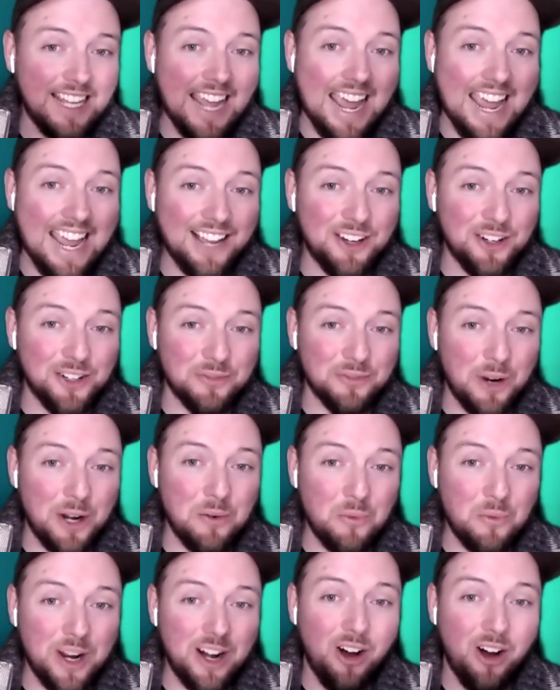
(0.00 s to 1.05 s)
angles when
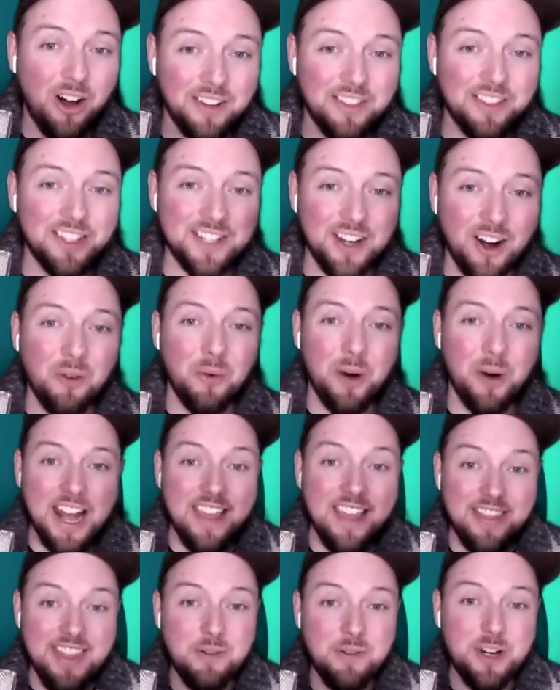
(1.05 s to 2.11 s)
when all of the tar- when
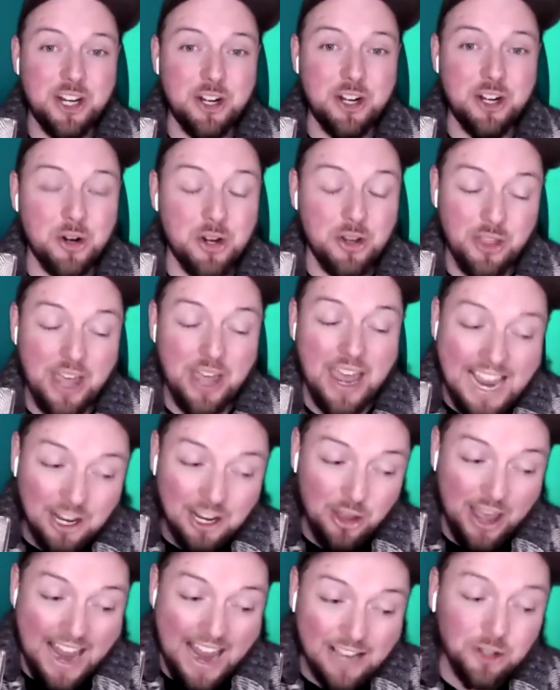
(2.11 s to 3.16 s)
it, you know the
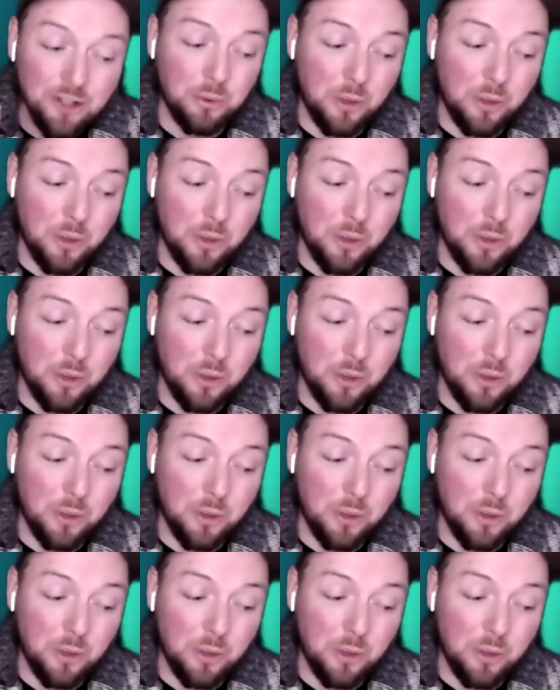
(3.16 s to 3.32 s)
ang- angles will